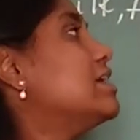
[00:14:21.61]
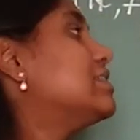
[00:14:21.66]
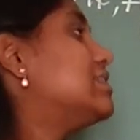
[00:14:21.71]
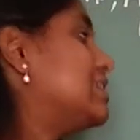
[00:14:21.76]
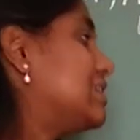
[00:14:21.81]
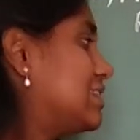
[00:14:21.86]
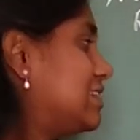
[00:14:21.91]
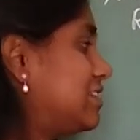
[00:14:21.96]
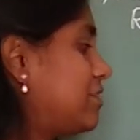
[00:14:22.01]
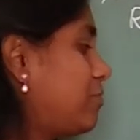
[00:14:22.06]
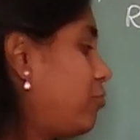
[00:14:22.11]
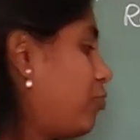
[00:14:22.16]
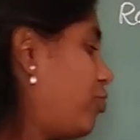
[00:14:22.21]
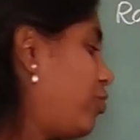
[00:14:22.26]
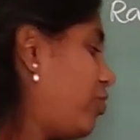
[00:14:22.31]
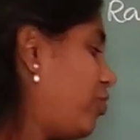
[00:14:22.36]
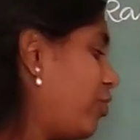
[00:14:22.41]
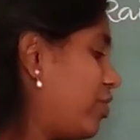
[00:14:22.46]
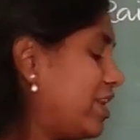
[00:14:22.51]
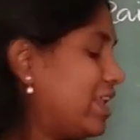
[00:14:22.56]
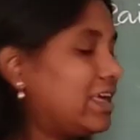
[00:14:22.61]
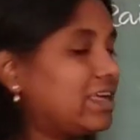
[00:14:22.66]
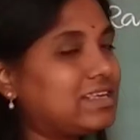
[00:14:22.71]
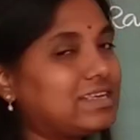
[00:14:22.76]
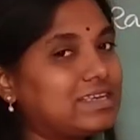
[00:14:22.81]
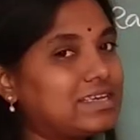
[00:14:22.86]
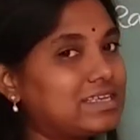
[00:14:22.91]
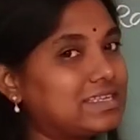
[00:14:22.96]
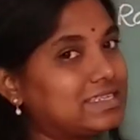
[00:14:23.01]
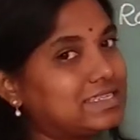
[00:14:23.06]
Since the board only
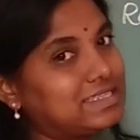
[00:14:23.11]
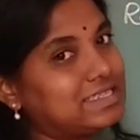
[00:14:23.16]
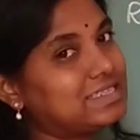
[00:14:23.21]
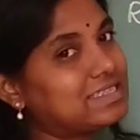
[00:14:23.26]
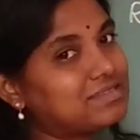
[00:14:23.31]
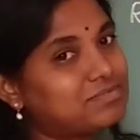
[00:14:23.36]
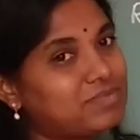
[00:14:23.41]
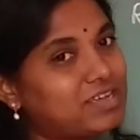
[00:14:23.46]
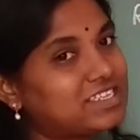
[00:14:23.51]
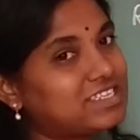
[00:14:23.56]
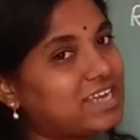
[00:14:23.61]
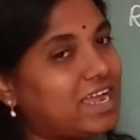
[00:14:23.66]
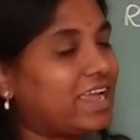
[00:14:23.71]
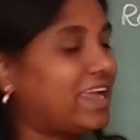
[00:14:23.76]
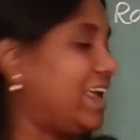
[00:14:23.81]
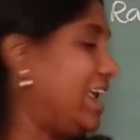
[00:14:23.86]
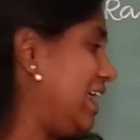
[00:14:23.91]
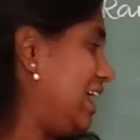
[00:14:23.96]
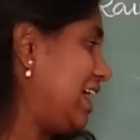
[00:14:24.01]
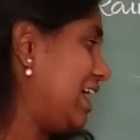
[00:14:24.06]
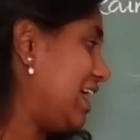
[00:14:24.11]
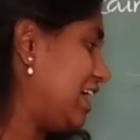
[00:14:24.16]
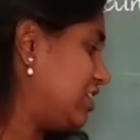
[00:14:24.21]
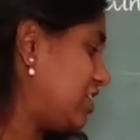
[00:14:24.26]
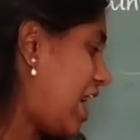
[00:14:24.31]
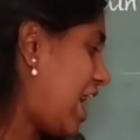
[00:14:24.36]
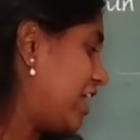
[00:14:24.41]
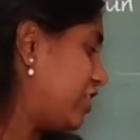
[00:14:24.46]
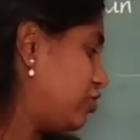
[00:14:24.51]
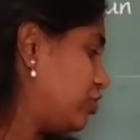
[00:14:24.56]
is this much, I
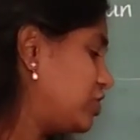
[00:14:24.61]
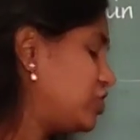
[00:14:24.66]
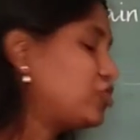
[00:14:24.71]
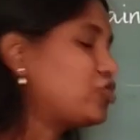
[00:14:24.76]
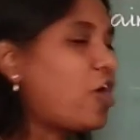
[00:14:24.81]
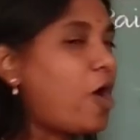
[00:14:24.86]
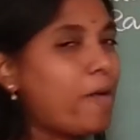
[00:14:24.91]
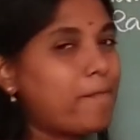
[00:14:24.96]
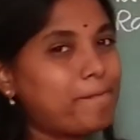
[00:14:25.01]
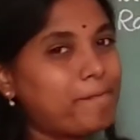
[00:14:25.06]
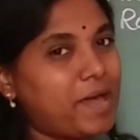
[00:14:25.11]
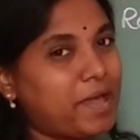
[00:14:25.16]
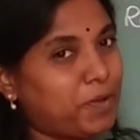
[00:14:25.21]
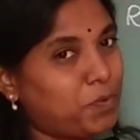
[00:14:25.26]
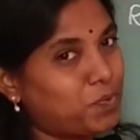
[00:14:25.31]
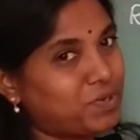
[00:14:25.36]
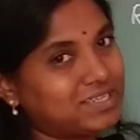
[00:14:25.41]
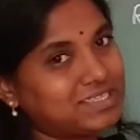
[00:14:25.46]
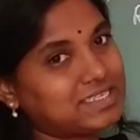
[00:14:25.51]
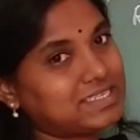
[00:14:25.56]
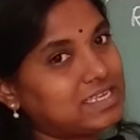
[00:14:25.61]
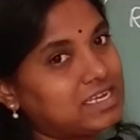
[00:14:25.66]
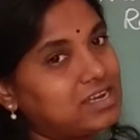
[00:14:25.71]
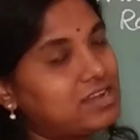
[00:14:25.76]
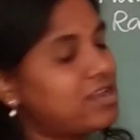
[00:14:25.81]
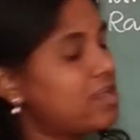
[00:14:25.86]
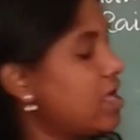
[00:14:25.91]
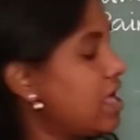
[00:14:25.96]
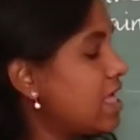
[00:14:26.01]
had to stop my words here.